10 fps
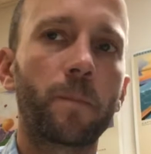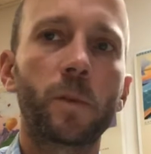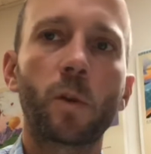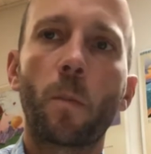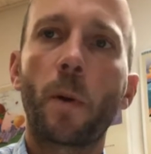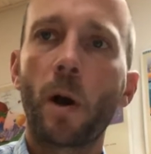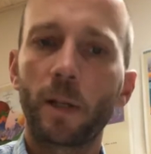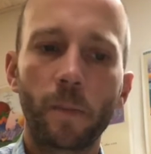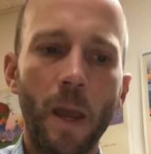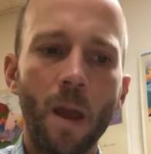So
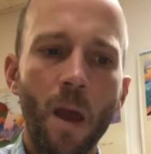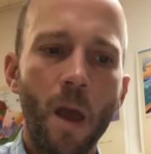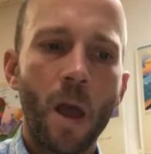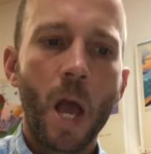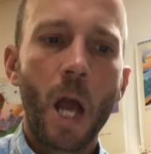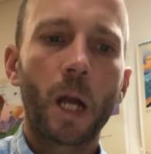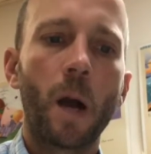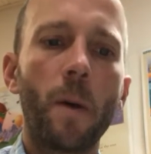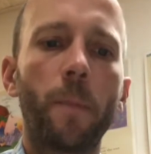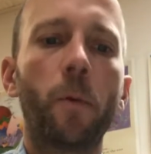pause me,
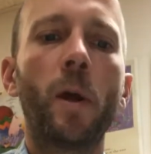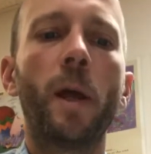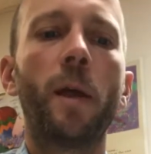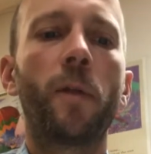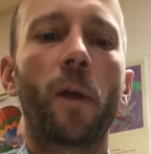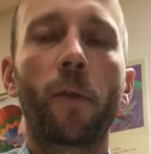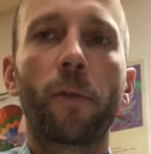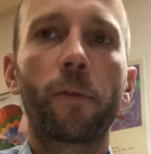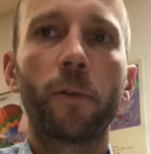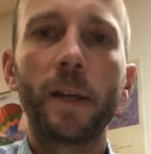come up with
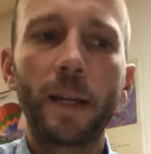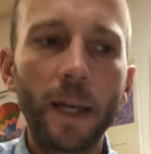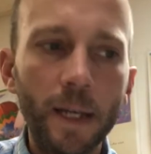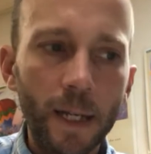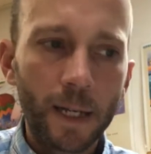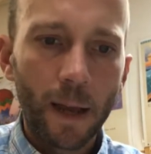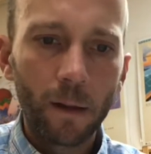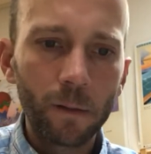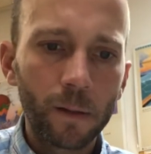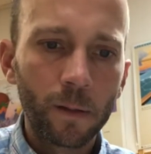3 key
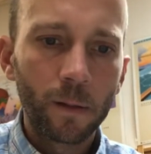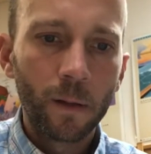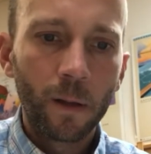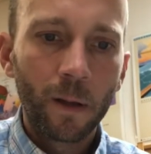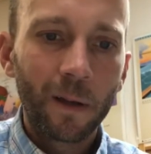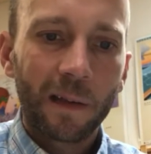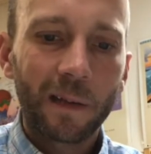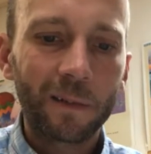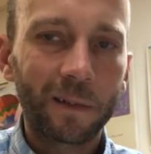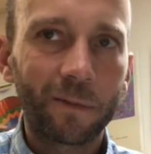details,
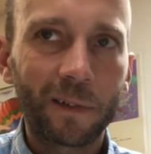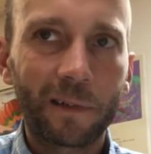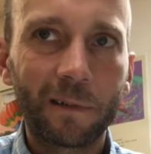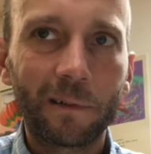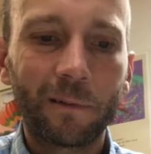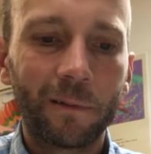and I'll give you a clue.